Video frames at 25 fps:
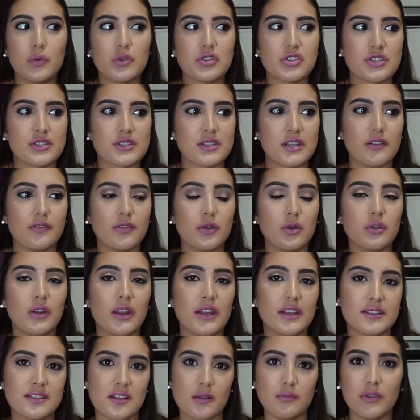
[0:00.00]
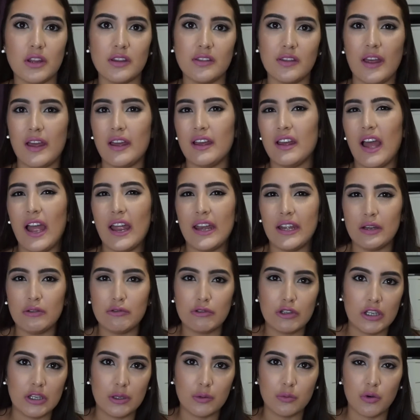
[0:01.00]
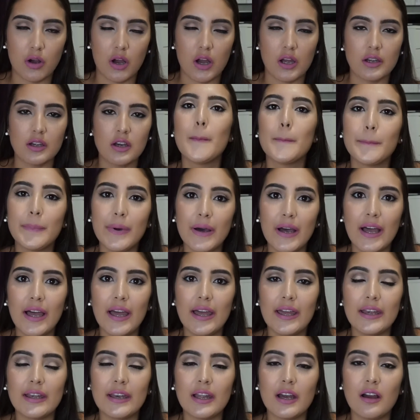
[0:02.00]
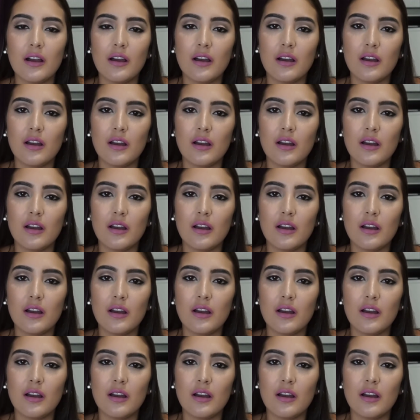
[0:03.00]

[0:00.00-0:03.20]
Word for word: would just give you like something that I didn't really want. But